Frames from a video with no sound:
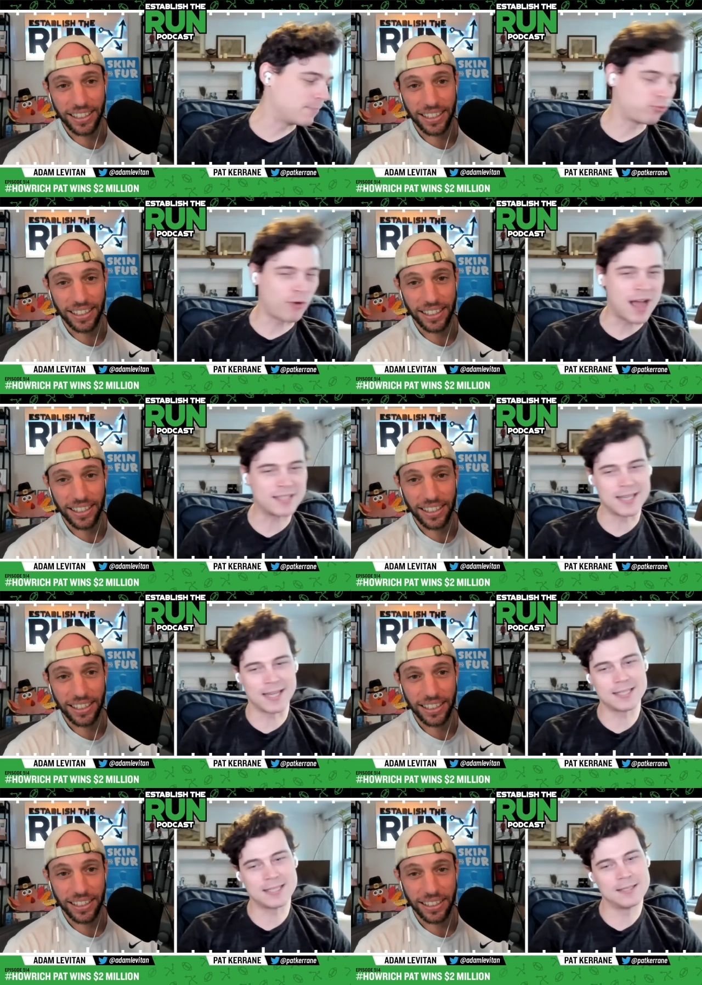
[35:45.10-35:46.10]

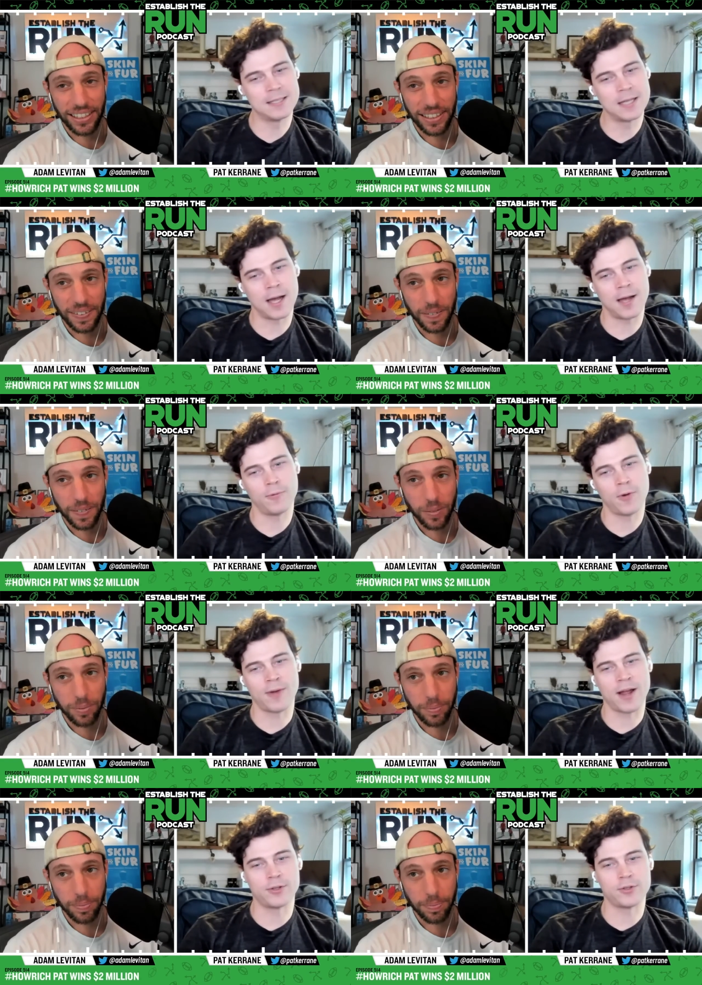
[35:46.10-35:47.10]
Speaker 1: process uh,
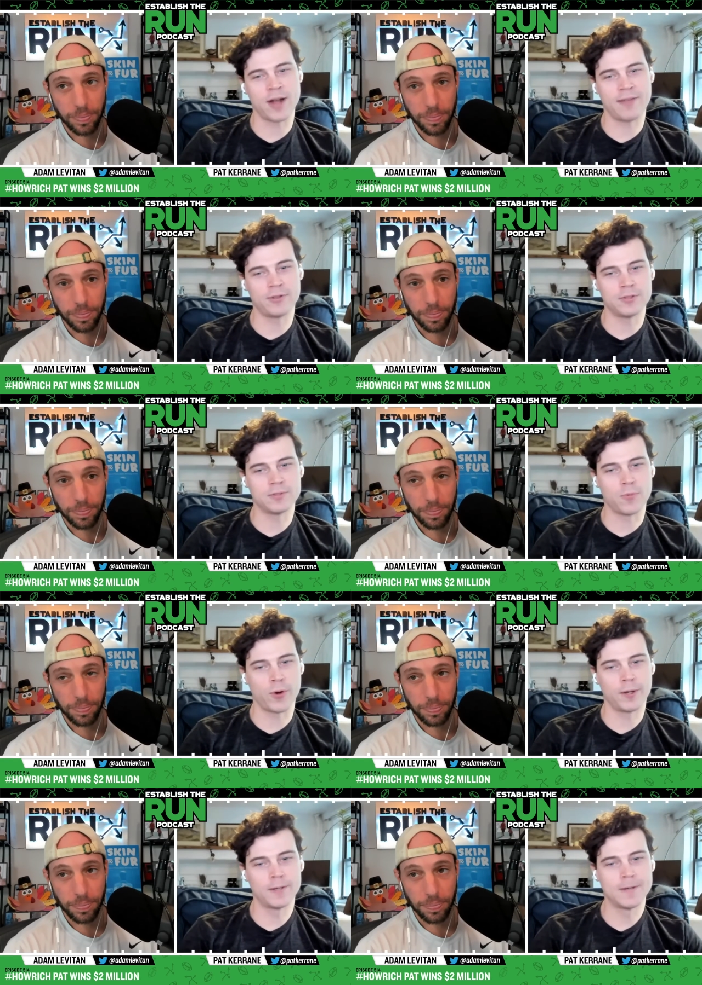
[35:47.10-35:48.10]
around the draft. It was
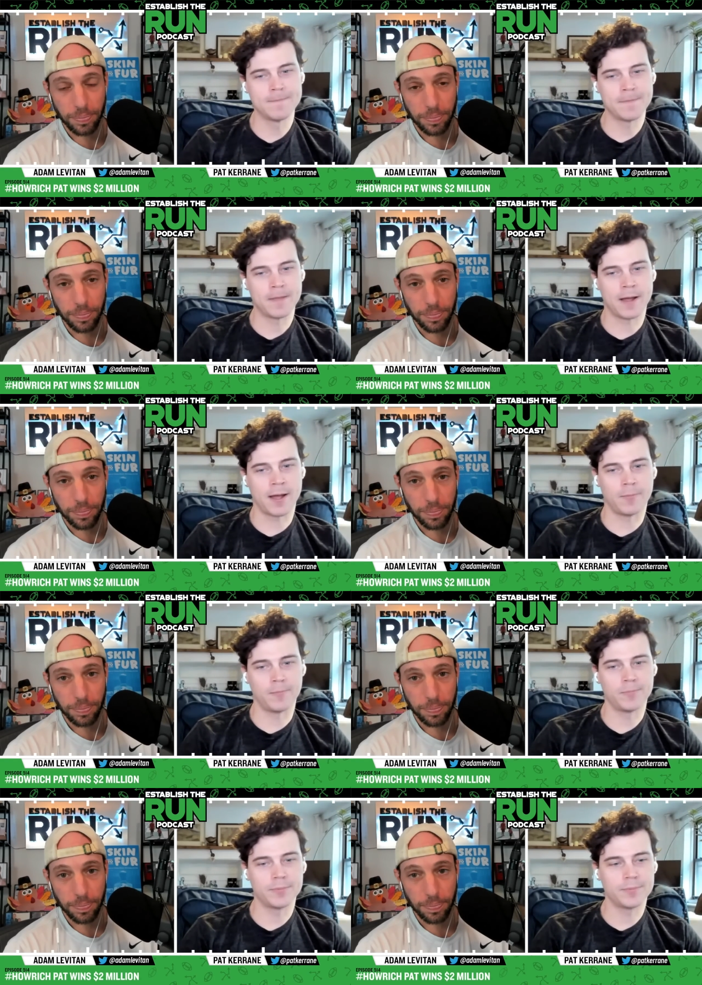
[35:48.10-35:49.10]
more
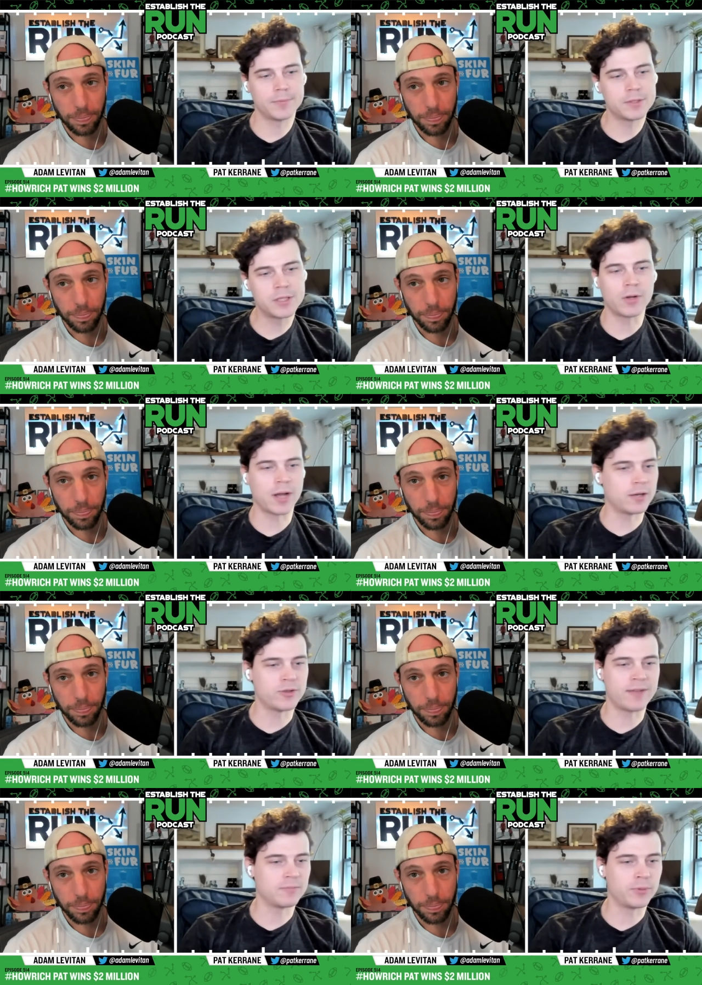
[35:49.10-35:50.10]
um, still kind of
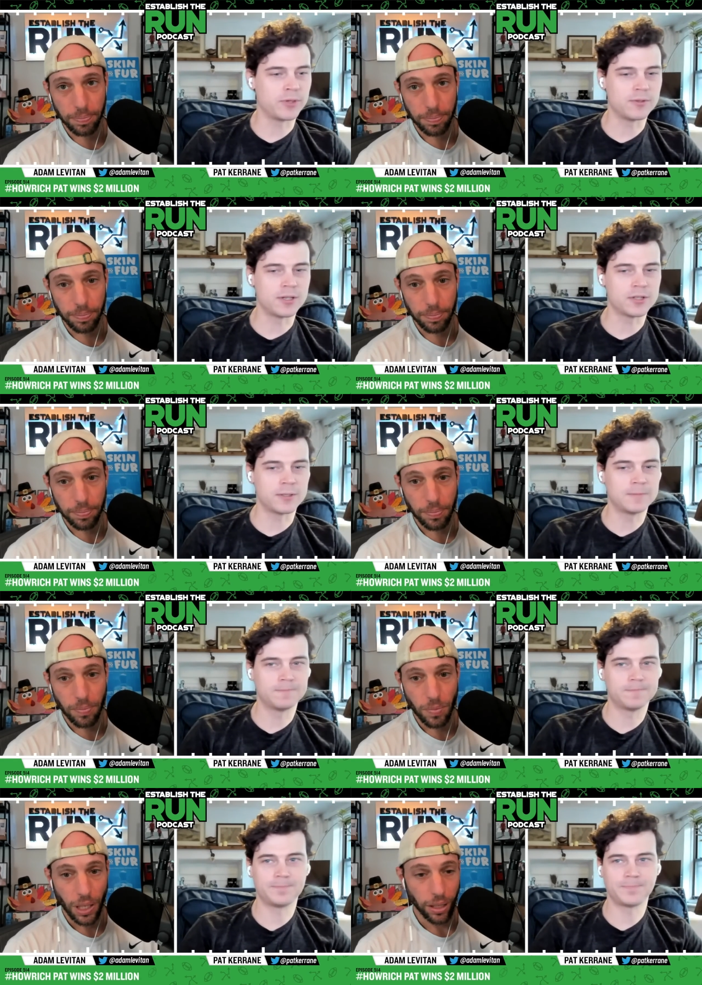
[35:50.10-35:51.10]
drafting pretty traditionally.
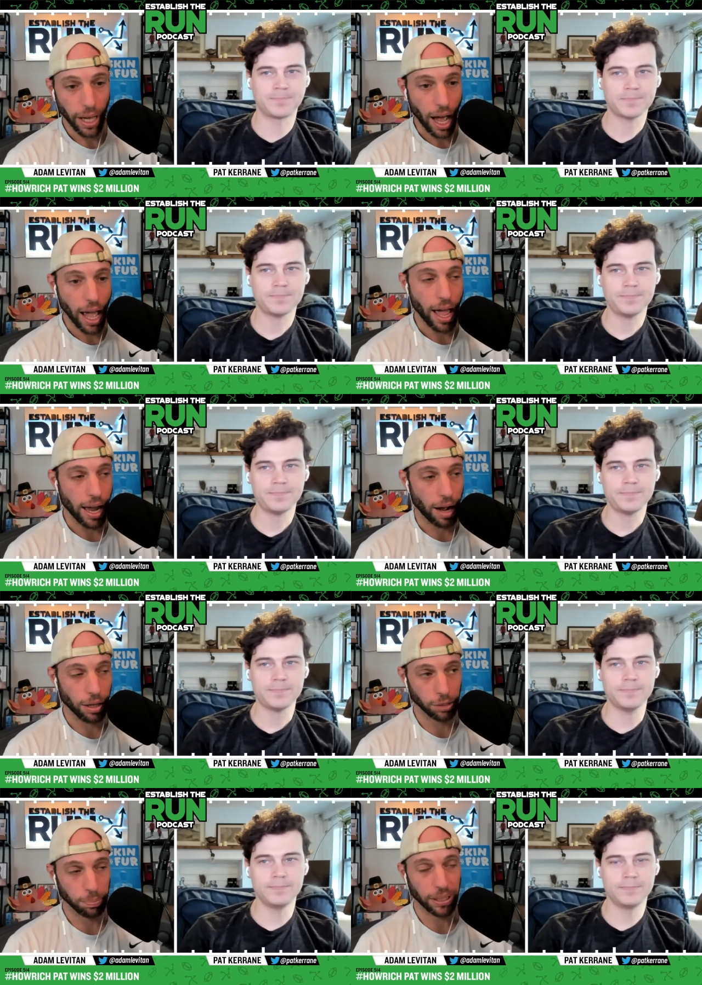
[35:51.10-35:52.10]
Speaker 2: Yeah, and I
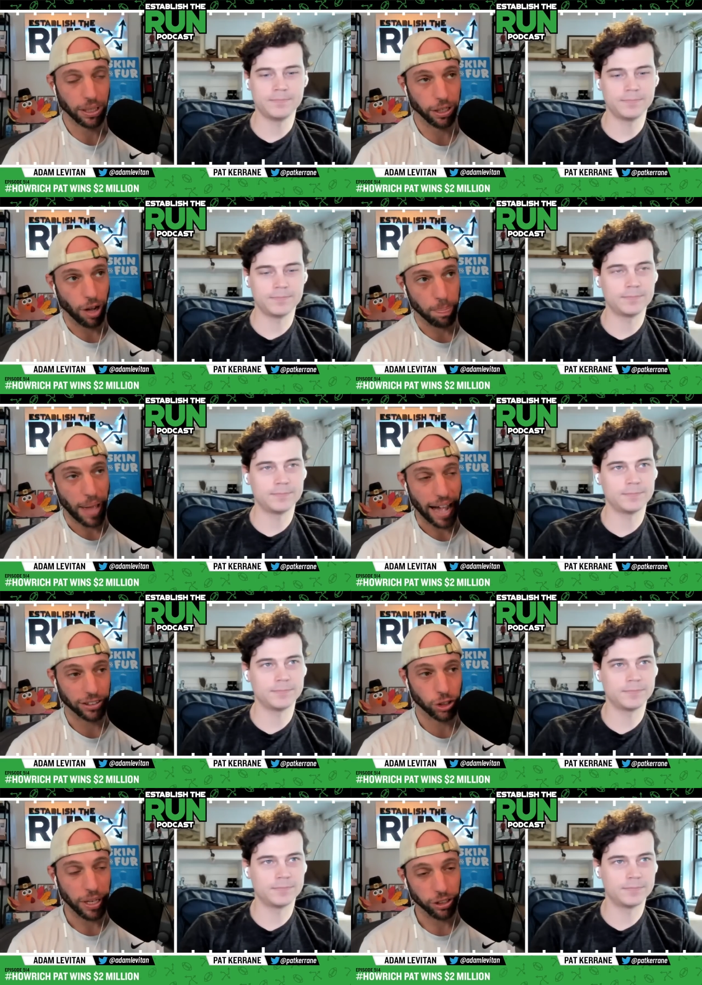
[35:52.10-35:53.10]
to be clear on Pat, I
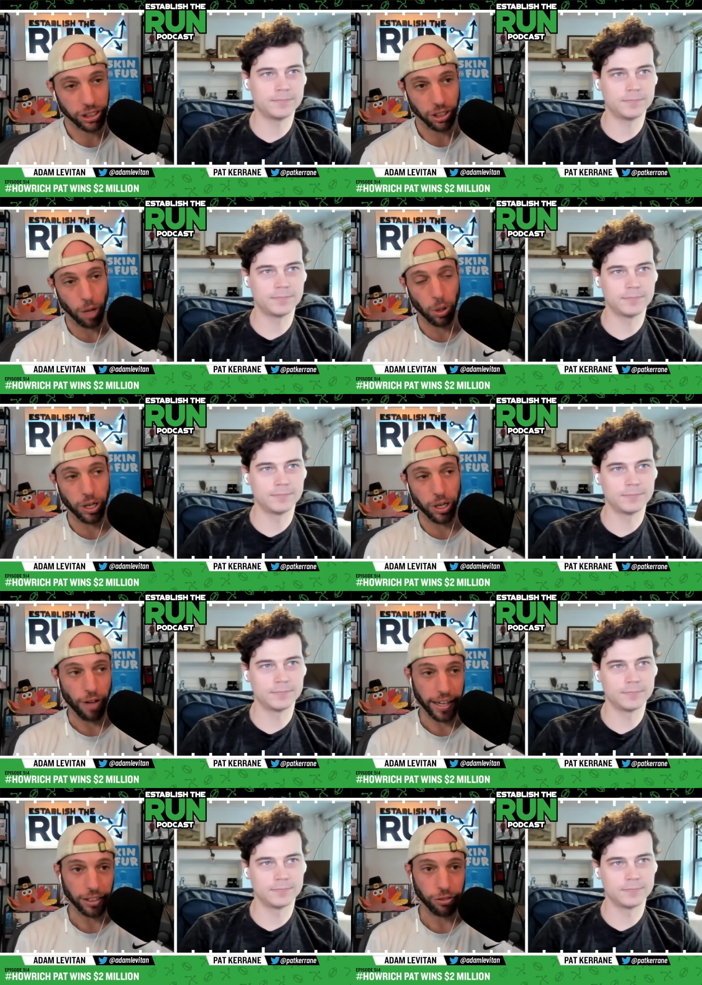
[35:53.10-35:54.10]
assume that you're still uploading
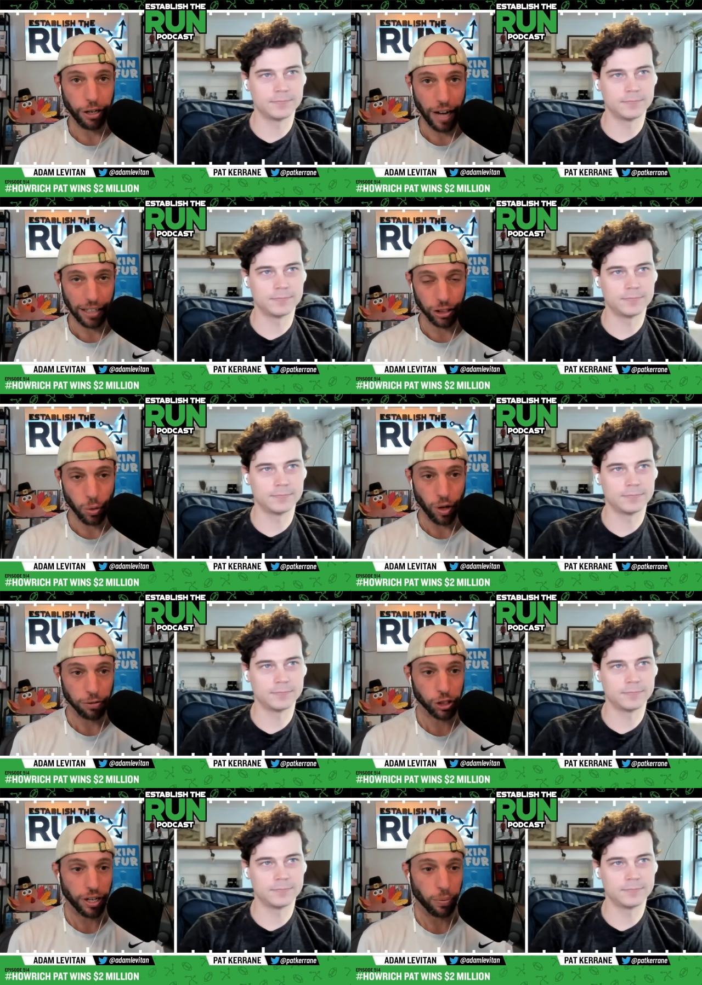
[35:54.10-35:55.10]
rankings, right? You're not just going off
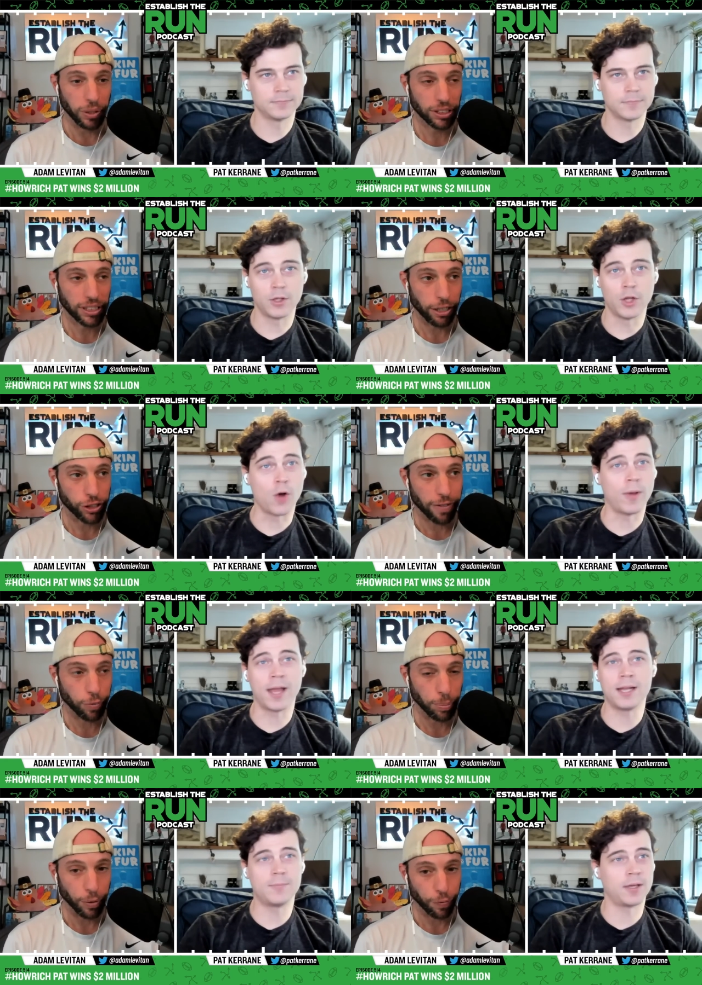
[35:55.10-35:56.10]
straight when you say you're drafting
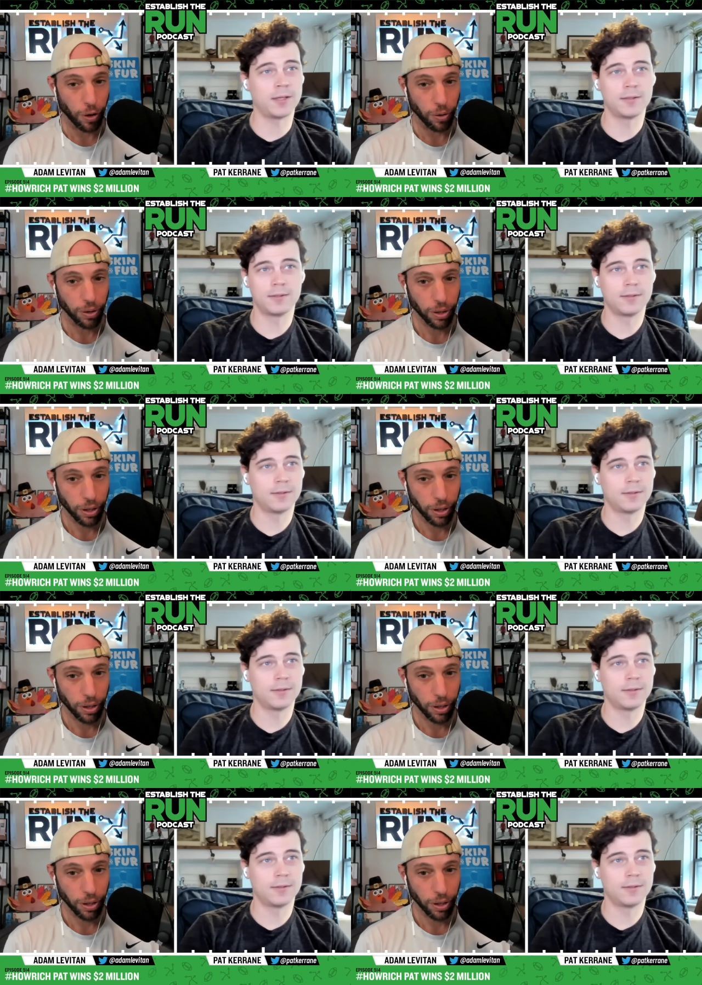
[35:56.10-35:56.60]
ADP. from your phone.